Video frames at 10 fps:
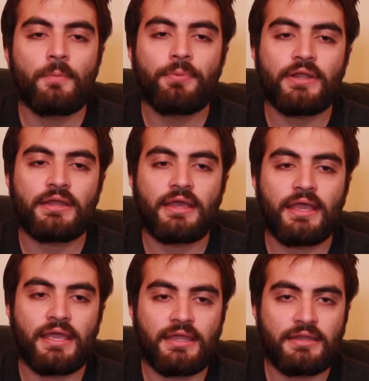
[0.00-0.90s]
But
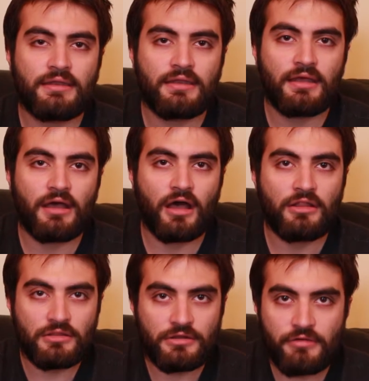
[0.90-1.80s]
in
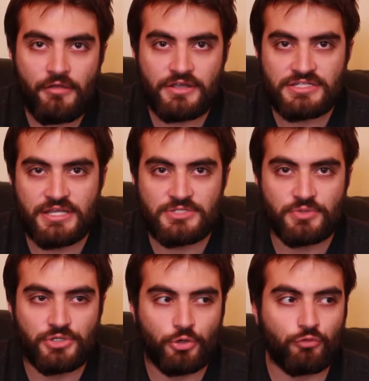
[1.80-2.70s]
a literary sense,
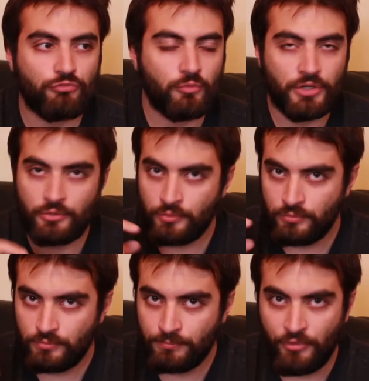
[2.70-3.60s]
when
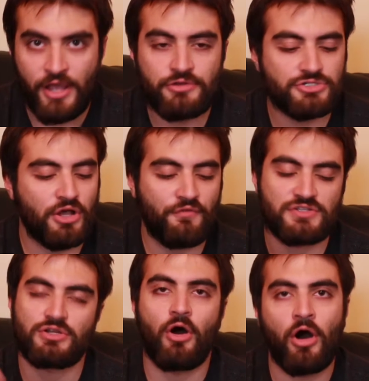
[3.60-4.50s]
you brand yourself
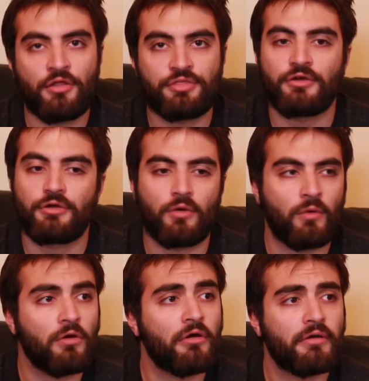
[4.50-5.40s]
as an author,
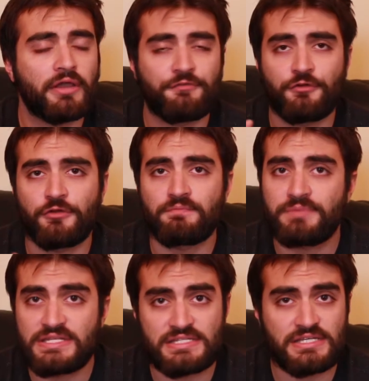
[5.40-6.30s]
or if you're in
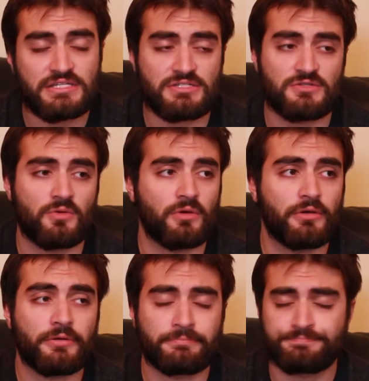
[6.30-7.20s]
business
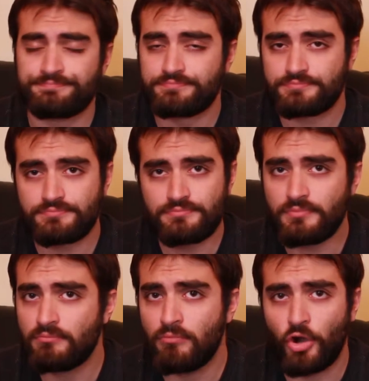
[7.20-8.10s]
or
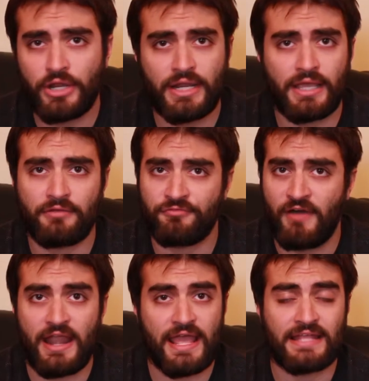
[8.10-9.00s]
marketing,
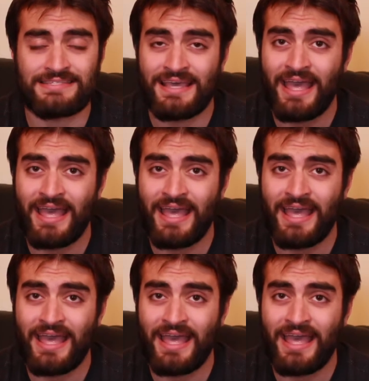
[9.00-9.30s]
finance,